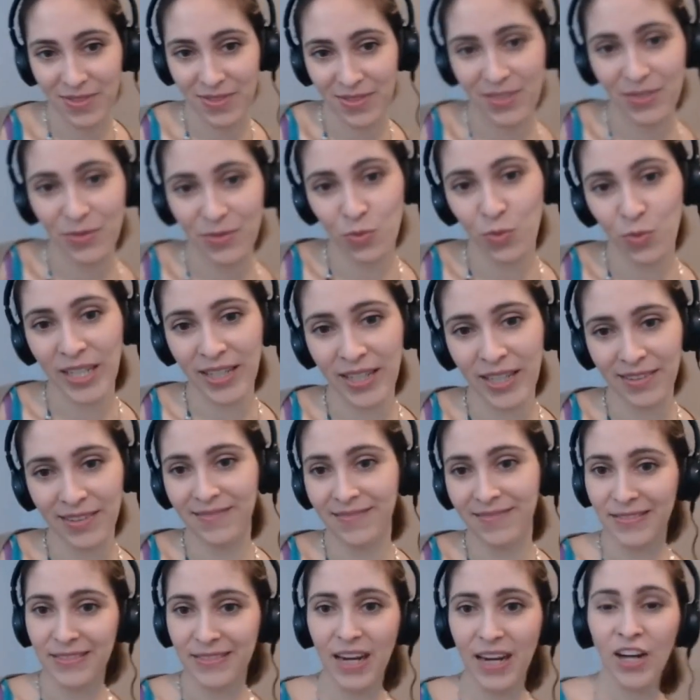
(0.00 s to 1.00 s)
We
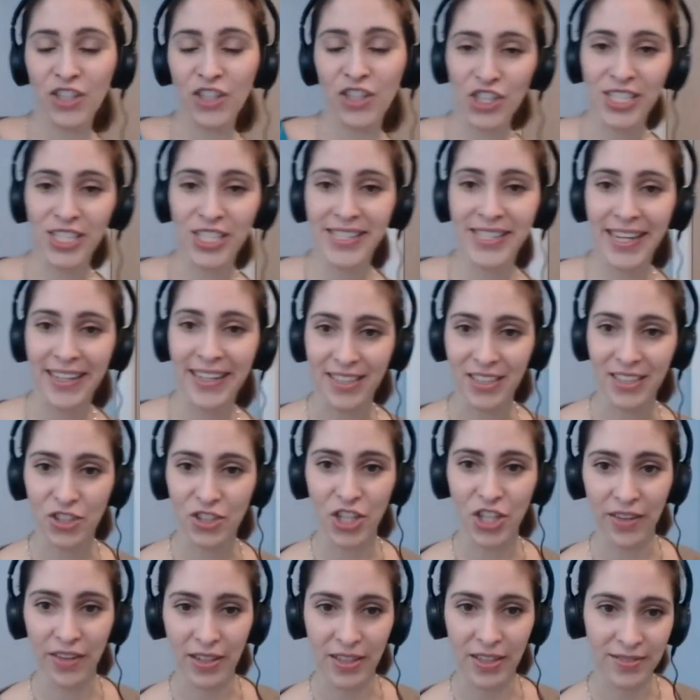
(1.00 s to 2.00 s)
understand each
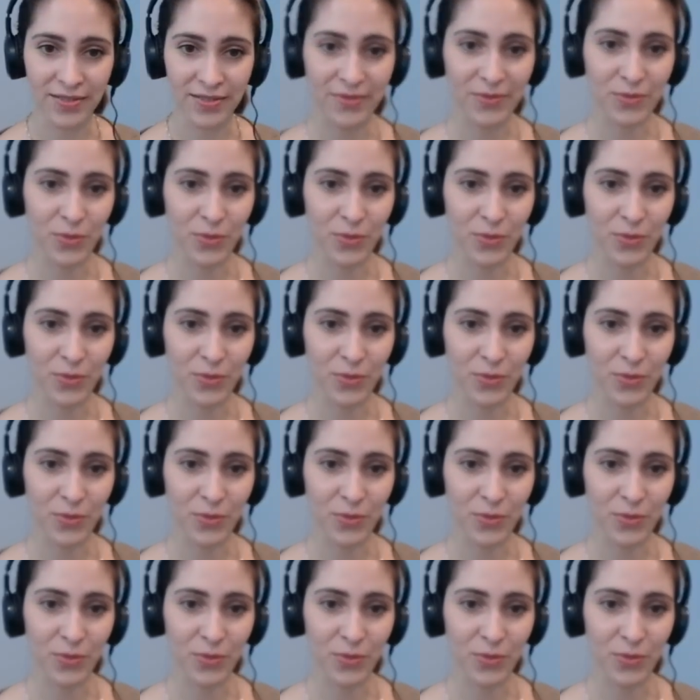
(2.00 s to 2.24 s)
other.